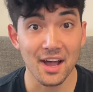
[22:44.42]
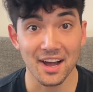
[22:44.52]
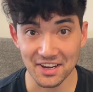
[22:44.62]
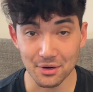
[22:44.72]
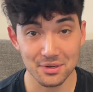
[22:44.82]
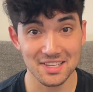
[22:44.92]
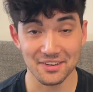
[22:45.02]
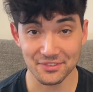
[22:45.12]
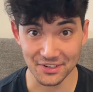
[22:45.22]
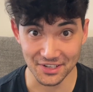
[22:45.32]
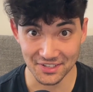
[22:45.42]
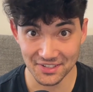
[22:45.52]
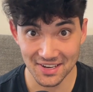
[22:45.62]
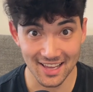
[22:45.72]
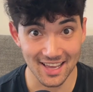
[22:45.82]
I know it's not fun
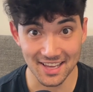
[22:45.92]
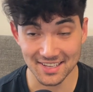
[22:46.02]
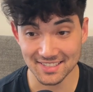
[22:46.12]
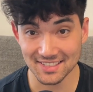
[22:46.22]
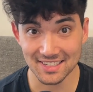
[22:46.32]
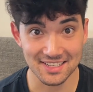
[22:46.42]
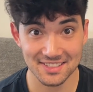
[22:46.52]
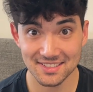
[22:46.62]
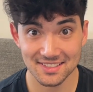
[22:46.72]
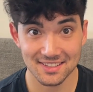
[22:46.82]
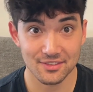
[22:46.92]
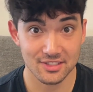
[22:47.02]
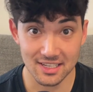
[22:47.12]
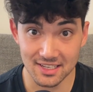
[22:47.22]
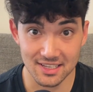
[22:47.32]
and it's
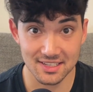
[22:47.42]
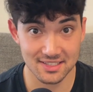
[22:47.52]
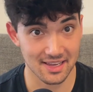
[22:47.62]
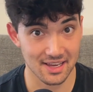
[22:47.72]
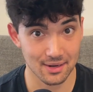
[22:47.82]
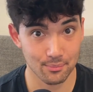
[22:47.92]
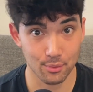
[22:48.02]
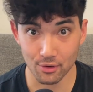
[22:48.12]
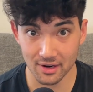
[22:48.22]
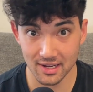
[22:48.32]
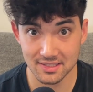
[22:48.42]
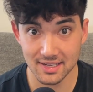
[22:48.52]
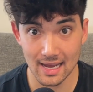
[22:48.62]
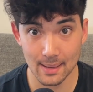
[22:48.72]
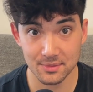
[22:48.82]
tedious and boring at
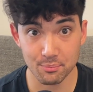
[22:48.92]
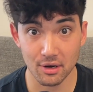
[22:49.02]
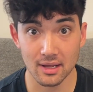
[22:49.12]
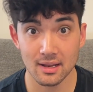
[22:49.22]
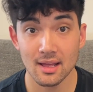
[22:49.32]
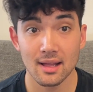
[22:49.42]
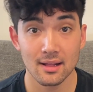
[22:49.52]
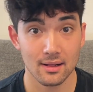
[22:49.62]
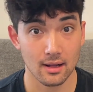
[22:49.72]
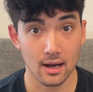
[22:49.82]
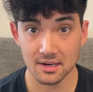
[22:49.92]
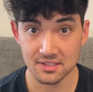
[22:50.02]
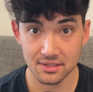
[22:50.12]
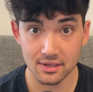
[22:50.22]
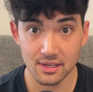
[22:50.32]
times, but
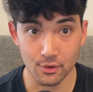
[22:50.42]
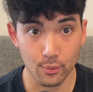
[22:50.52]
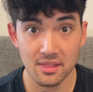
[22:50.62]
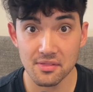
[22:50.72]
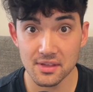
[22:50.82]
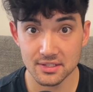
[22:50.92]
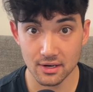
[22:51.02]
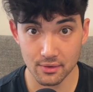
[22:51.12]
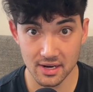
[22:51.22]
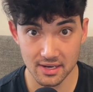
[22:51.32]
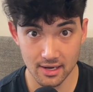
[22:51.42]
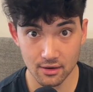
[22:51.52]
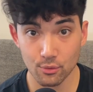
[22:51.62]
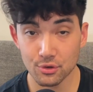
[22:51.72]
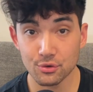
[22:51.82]
honestly, the way that things are right
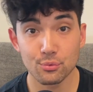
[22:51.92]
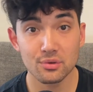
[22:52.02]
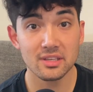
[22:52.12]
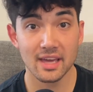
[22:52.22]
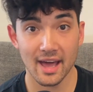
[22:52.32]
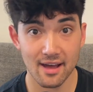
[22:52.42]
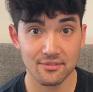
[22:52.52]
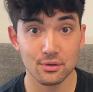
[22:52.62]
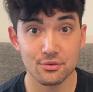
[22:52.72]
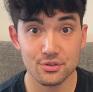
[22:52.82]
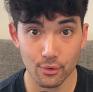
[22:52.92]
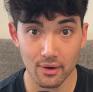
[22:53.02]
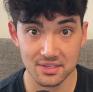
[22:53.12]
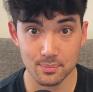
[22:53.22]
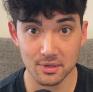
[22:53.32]
now, you really have no
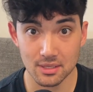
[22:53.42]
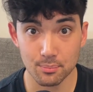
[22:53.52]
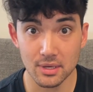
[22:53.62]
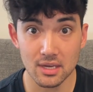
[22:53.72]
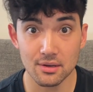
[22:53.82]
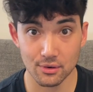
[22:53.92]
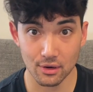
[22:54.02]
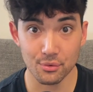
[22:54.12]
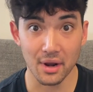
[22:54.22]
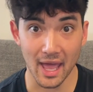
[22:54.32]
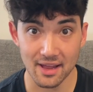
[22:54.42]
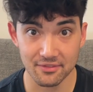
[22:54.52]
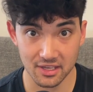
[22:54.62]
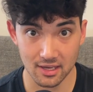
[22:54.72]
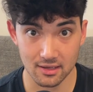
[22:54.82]
choice but to be your own
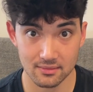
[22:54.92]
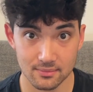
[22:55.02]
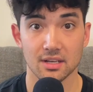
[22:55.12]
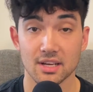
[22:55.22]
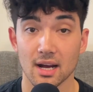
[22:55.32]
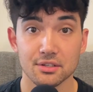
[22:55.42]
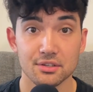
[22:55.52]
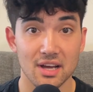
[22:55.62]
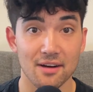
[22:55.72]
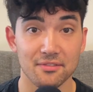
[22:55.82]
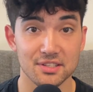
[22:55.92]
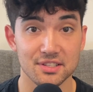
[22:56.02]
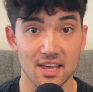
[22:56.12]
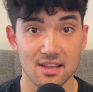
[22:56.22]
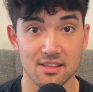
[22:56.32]
advocate. Doctors often
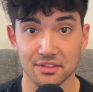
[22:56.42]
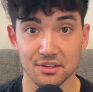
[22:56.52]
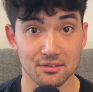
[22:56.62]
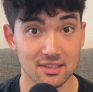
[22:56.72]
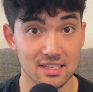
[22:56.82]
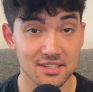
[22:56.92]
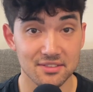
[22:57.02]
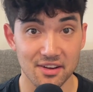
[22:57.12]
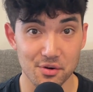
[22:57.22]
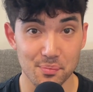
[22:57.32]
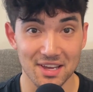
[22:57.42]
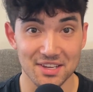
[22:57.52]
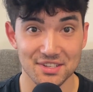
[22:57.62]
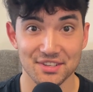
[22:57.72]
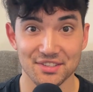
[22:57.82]
say that their least favorite
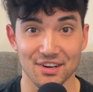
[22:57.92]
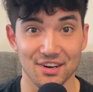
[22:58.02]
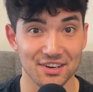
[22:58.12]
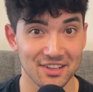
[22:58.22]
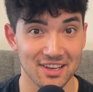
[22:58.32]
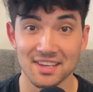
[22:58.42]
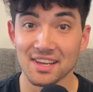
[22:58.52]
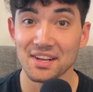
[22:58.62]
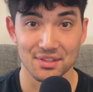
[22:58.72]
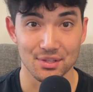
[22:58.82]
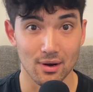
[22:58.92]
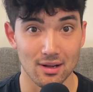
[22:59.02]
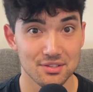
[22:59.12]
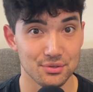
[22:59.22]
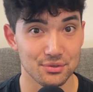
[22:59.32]
patients are like the
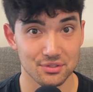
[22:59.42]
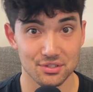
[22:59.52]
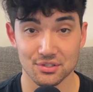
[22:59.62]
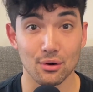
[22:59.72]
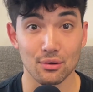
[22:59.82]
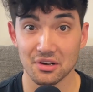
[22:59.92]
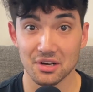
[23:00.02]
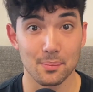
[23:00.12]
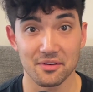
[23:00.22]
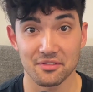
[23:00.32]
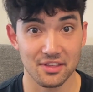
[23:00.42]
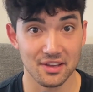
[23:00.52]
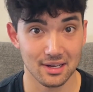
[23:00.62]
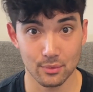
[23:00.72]
ones who just go look up everything on